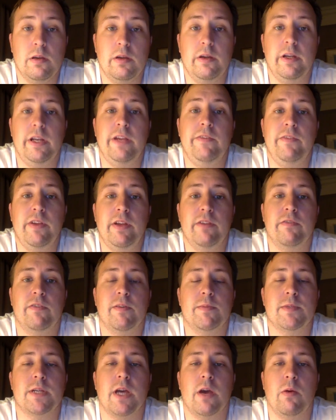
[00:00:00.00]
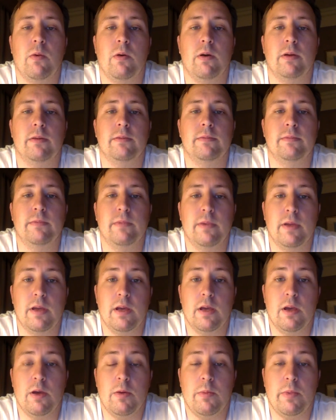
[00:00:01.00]
Good evening from Taiwan.
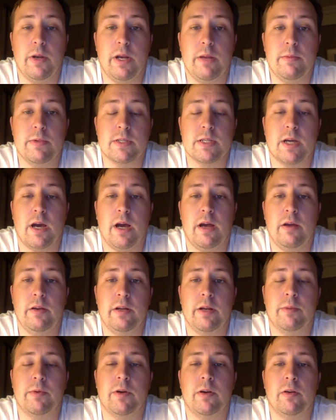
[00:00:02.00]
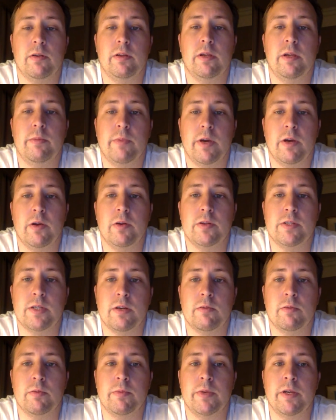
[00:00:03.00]
My name is Kyle and I'm currently in my
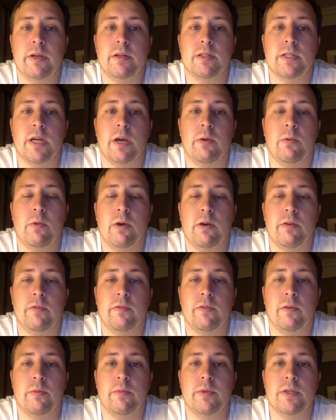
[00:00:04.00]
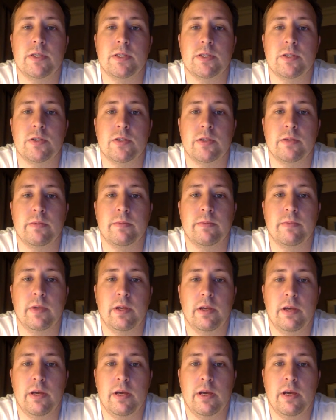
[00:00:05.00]
hotel room here in Taiwan for a business trip.
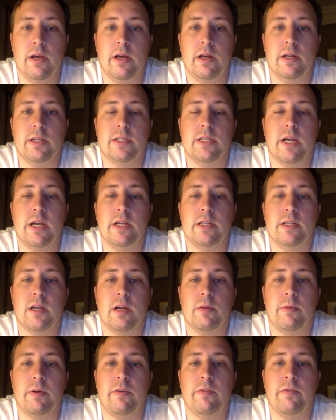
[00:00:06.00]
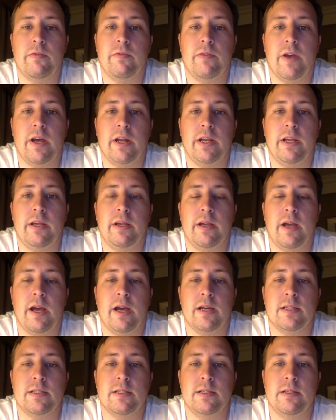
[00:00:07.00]
I decided to talk about fatty
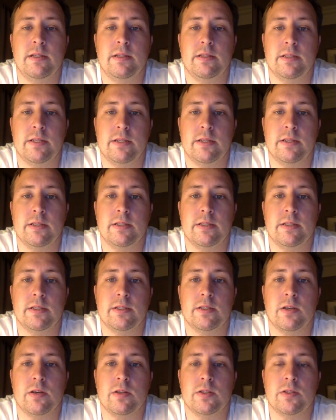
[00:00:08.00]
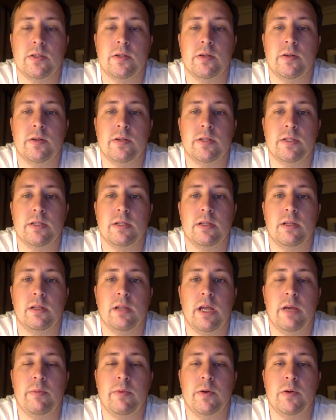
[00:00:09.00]
acid synthesis, also known as
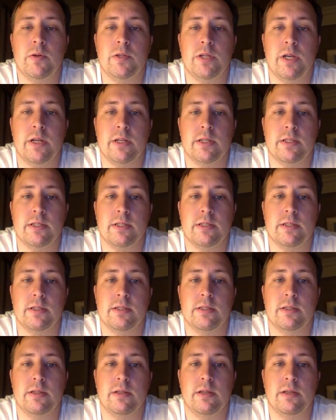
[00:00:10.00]
lipogenesis.